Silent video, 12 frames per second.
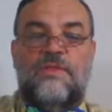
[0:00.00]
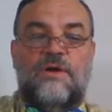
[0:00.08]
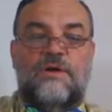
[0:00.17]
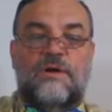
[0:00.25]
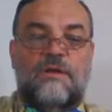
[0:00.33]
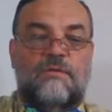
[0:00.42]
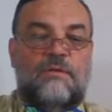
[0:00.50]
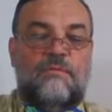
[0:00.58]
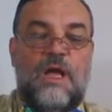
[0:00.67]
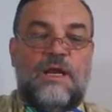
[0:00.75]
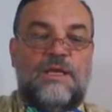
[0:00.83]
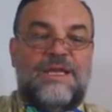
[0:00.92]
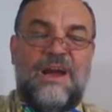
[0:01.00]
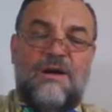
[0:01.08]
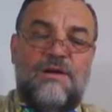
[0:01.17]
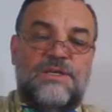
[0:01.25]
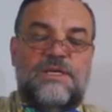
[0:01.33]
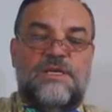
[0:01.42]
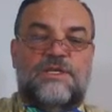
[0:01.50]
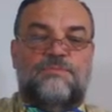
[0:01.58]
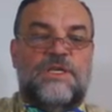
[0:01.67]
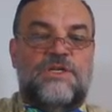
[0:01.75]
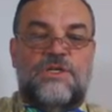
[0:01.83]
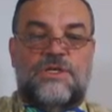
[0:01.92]
they're not carelessness,
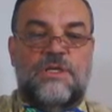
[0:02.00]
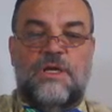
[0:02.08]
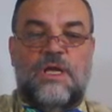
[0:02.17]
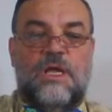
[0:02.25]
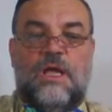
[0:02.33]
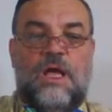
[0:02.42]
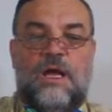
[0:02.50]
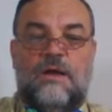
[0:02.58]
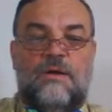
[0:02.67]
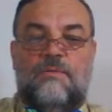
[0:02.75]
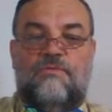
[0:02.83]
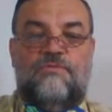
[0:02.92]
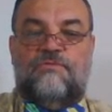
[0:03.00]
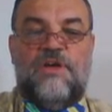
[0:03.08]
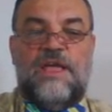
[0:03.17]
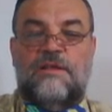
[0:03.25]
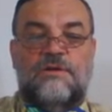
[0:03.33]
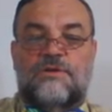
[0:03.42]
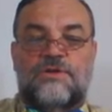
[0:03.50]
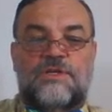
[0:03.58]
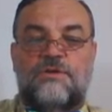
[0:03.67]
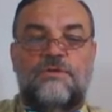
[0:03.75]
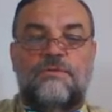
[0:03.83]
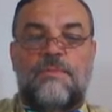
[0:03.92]
but just failures
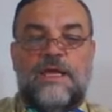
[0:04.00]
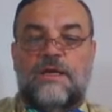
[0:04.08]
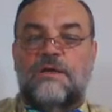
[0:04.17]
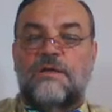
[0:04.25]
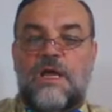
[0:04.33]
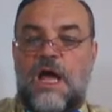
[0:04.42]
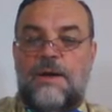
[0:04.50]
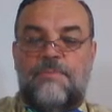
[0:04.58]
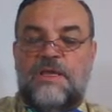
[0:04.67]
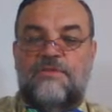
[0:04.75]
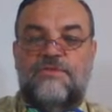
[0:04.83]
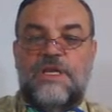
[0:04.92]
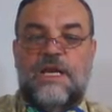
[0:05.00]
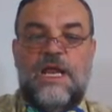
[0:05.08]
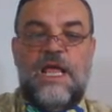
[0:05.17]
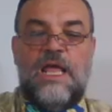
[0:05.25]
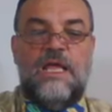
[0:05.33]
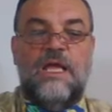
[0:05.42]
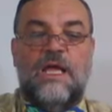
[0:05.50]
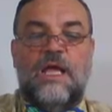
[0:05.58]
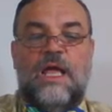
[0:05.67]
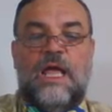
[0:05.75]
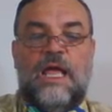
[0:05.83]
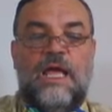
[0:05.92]
to make a good copy of DNA,
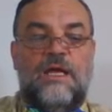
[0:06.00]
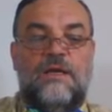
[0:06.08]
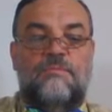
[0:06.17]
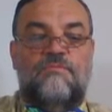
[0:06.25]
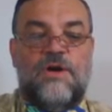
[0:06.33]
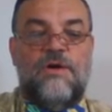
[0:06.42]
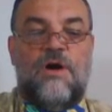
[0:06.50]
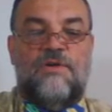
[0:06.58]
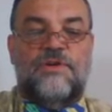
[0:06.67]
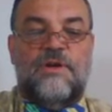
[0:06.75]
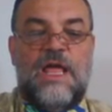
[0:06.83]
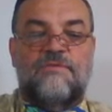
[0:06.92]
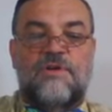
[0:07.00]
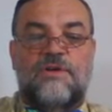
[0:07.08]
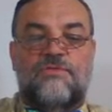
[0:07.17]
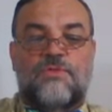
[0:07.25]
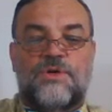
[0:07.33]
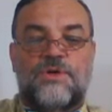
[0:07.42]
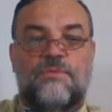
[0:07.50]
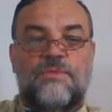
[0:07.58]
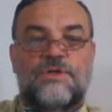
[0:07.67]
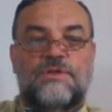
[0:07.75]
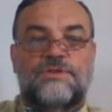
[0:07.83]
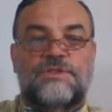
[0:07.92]
and very often have unfortunate
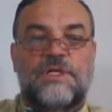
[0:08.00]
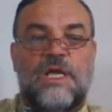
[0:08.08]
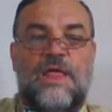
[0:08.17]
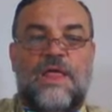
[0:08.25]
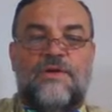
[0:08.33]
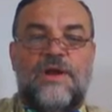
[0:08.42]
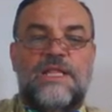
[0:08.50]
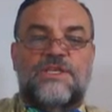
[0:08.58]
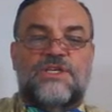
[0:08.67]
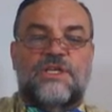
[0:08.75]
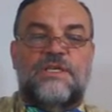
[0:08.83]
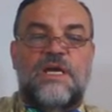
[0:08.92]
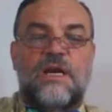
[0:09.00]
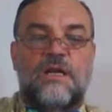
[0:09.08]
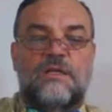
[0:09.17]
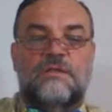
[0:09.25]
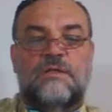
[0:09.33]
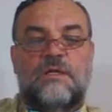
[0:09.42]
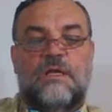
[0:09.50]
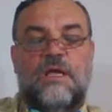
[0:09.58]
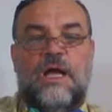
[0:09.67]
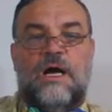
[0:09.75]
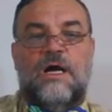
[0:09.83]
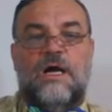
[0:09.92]
results. They're incidental.
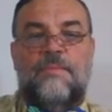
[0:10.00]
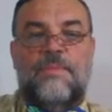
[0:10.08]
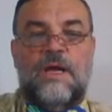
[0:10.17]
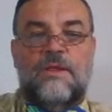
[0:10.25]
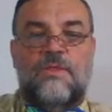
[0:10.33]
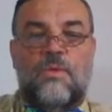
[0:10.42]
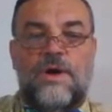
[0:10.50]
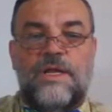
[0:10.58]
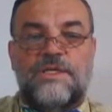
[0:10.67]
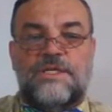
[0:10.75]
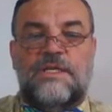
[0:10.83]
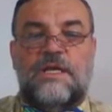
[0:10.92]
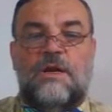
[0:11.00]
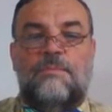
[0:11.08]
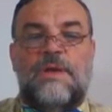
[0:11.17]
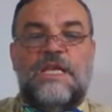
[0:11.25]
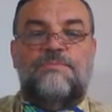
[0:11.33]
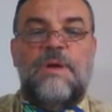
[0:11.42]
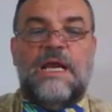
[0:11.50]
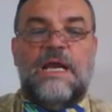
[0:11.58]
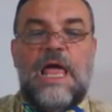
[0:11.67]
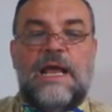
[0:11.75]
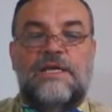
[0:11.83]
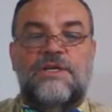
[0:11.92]
The word incidental means being
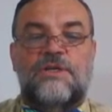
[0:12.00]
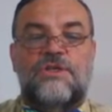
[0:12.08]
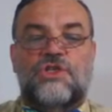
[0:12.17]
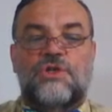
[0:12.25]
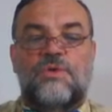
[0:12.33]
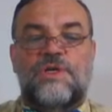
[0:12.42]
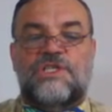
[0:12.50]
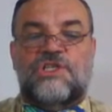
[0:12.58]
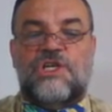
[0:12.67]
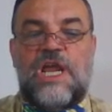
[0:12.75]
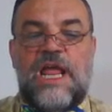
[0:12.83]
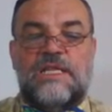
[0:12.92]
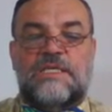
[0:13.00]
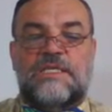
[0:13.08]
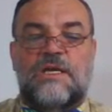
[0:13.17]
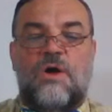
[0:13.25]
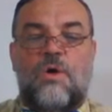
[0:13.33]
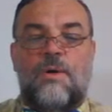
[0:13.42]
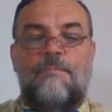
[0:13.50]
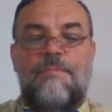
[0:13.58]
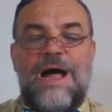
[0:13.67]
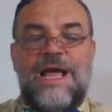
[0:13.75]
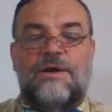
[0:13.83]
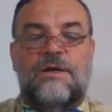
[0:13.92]
likely to ensue as chance or
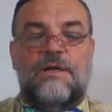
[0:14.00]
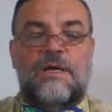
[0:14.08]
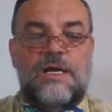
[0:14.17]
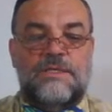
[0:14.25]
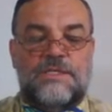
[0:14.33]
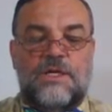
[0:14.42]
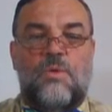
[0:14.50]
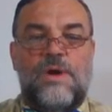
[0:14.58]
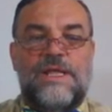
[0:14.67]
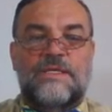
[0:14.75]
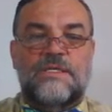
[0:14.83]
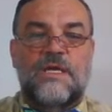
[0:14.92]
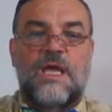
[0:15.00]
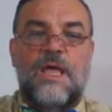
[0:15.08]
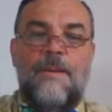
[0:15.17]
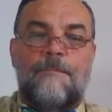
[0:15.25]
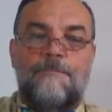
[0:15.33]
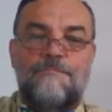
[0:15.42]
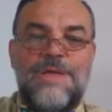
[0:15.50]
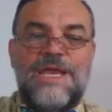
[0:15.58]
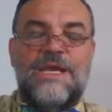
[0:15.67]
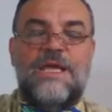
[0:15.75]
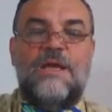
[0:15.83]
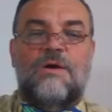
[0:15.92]
minor consequence.
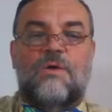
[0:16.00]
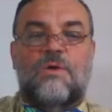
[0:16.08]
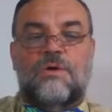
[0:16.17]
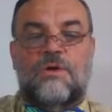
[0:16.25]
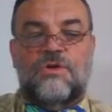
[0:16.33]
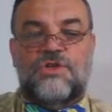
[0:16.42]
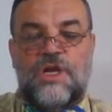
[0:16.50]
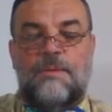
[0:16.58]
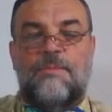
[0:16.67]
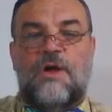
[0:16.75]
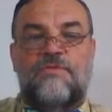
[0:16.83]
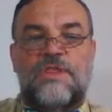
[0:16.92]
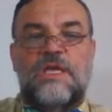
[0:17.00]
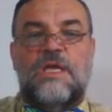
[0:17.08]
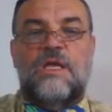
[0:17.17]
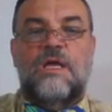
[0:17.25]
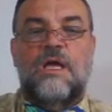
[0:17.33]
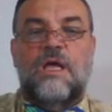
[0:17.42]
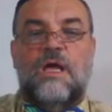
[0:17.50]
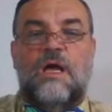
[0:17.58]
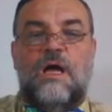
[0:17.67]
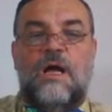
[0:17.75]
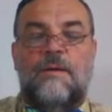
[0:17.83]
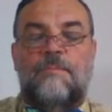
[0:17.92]
Many or some of the
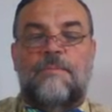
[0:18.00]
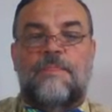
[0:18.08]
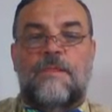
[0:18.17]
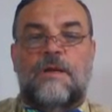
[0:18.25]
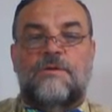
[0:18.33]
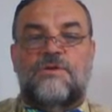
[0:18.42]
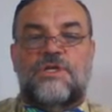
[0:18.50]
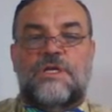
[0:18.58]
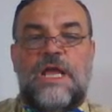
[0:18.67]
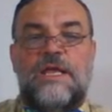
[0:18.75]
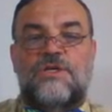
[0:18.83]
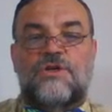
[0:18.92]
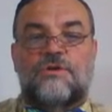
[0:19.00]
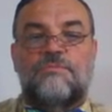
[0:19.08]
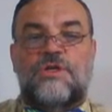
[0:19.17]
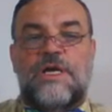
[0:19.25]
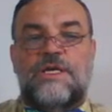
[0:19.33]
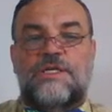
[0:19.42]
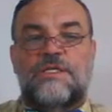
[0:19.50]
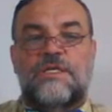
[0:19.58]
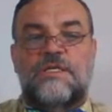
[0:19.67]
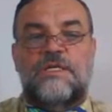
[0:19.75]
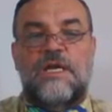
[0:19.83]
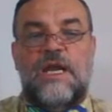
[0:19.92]
changes or mutations
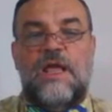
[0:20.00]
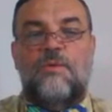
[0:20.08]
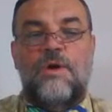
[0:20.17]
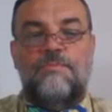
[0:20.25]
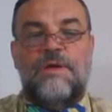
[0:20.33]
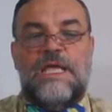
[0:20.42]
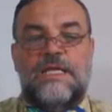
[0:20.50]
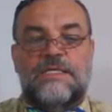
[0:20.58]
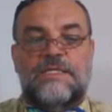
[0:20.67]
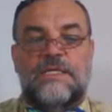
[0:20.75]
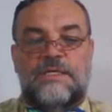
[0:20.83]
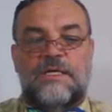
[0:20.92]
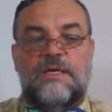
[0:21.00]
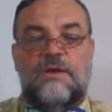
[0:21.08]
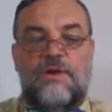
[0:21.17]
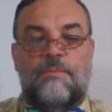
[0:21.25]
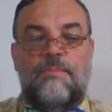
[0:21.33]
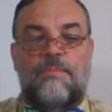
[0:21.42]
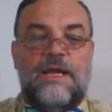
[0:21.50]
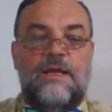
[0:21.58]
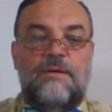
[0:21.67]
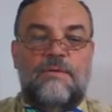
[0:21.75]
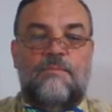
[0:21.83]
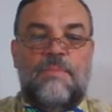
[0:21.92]
in DNA would be incidental. They're
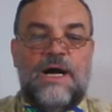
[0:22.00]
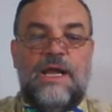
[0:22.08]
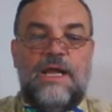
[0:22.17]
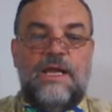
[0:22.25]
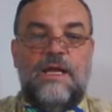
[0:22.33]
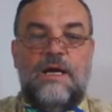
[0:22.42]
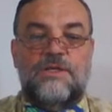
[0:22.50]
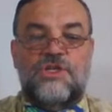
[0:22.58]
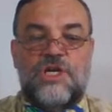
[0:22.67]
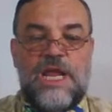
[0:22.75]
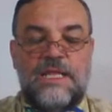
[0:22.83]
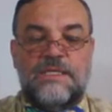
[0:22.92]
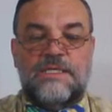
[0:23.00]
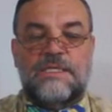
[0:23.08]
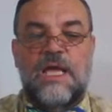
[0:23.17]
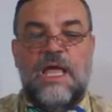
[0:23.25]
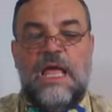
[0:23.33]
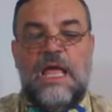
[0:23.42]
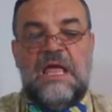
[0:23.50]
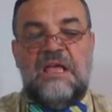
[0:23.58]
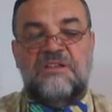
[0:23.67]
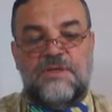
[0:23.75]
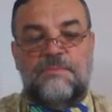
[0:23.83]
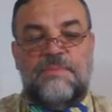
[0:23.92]
by chance,
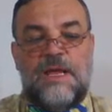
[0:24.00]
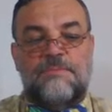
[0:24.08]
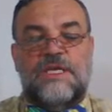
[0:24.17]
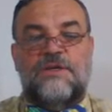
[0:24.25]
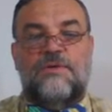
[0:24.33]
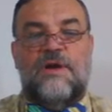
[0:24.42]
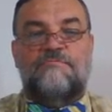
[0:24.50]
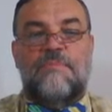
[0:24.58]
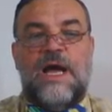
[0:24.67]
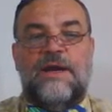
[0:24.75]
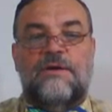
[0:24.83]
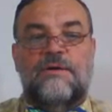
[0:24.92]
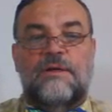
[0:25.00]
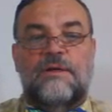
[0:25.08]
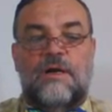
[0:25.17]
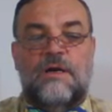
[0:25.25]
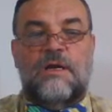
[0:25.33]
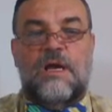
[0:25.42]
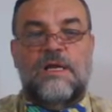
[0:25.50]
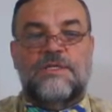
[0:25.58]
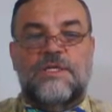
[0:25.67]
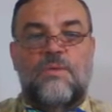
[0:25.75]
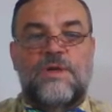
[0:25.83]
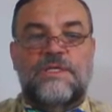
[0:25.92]
and sometimes they do have minor
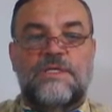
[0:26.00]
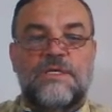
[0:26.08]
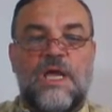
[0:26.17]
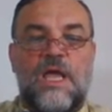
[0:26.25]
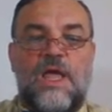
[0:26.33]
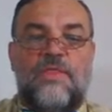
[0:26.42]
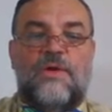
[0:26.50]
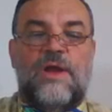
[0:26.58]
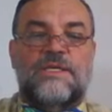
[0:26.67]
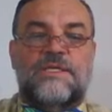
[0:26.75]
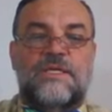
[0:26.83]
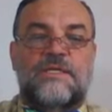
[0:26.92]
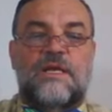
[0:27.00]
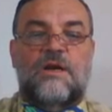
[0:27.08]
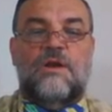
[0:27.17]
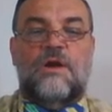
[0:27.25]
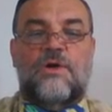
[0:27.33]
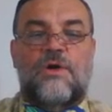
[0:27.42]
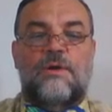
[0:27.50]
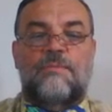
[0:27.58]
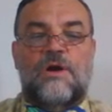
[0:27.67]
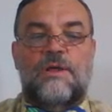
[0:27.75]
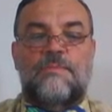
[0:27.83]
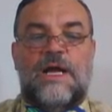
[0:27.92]
consequences. They're incidental, occurring
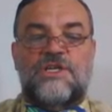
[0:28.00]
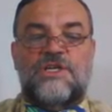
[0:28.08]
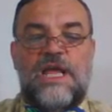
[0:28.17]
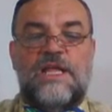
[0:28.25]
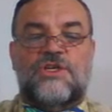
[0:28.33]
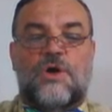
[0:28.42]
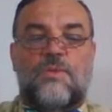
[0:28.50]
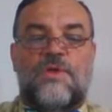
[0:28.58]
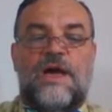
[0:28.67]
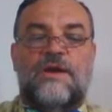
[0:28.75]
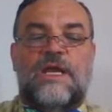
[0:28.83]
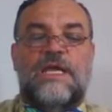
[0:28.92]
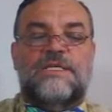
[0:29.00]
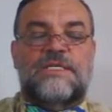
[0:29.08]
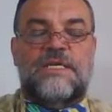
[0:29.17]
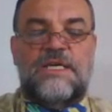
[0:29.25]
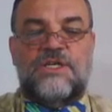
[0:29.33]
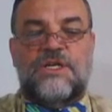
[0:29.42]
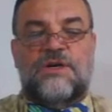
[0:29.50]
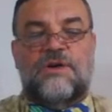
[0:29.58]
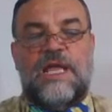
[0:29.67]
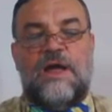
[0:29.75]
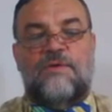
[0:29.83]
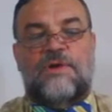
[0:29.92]
merely by chance or without intention
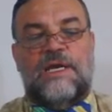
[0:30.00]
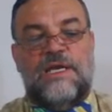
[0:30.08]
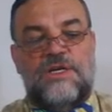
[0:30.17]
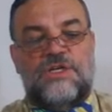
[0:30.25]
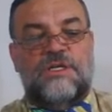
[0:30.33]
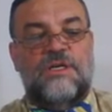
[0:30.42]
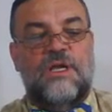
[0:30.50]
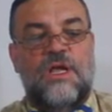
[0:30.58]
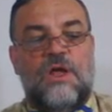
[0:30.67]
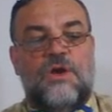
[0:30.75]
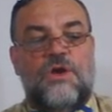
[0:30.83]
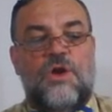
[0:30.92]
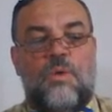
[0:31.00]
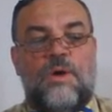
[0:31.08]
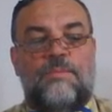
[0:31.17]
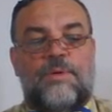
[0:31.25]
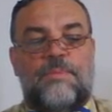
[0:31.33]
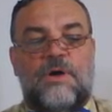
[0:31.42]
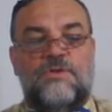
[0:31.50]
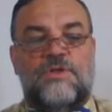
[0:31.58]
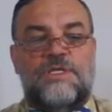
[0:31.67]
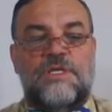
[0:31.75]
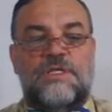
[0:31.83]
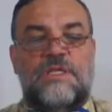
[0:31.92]
or calculation. No one
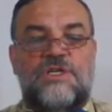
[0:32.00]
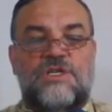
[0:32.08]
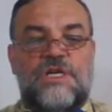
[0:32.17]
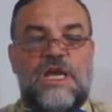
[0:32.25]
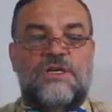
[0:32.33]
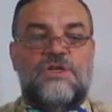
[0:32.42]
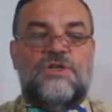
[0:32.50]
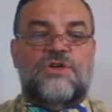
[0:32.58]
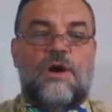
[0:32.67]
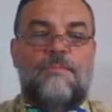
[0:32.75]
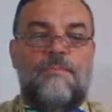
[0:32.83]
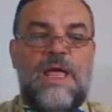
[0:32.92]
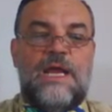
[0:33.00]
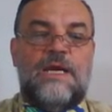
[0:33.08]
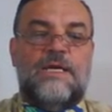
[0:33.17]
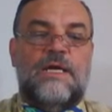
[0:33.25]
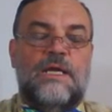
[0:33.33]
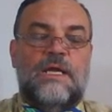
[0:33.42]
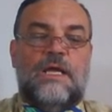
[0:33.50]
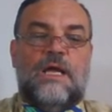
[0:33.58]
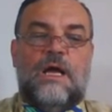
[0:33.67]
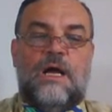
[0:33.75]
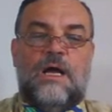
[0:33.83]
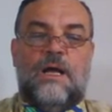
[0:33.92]
proposes that these changes are made
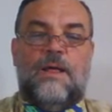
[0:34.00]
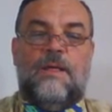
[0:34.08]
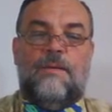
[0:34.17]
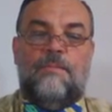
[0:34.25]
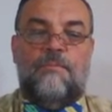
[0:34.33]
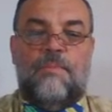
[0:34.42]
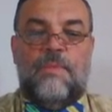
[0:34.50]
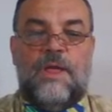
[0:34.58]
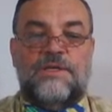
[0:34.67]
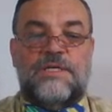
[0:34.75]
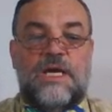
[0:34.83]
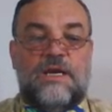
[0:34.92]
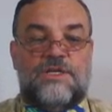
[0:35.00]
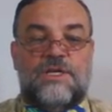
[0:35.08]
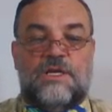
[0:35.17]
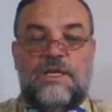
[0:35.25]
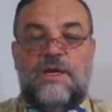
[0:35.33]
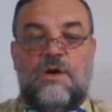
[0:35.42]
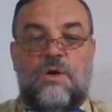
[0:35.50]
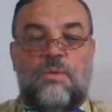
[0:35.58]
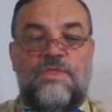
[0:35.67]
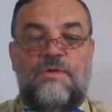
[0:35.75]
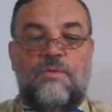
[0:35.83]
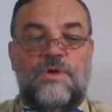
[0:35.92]
intelligently or
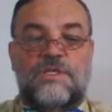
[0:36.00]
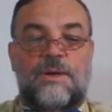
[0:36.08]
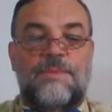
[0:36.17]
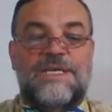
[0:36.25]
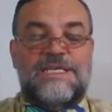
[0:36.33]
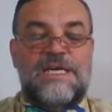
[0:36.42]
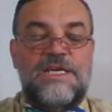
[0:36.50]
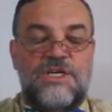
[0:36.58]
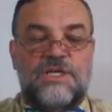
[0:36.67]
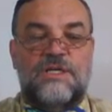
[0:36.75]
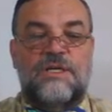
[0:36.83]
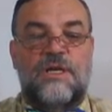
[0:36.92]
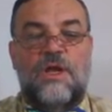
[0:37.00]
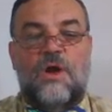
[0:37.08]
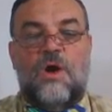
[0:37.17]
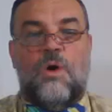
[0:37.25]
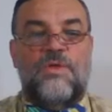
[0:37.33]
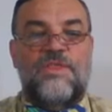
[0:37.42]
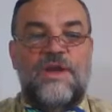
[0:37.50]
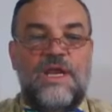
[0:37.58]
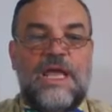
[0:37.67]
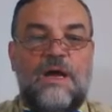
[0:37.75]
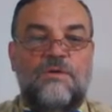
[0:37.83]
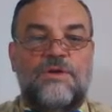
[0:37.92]
with some intention or with any
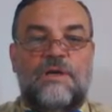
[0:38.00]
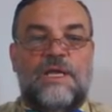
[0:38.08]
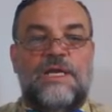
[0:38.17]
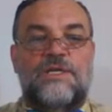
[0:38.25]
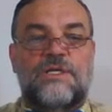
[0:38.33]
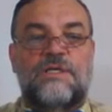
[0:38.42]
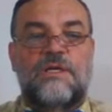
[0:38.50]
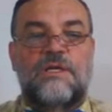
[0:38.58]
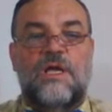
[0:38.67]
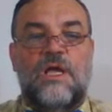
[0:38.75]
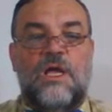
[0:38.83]
calculation.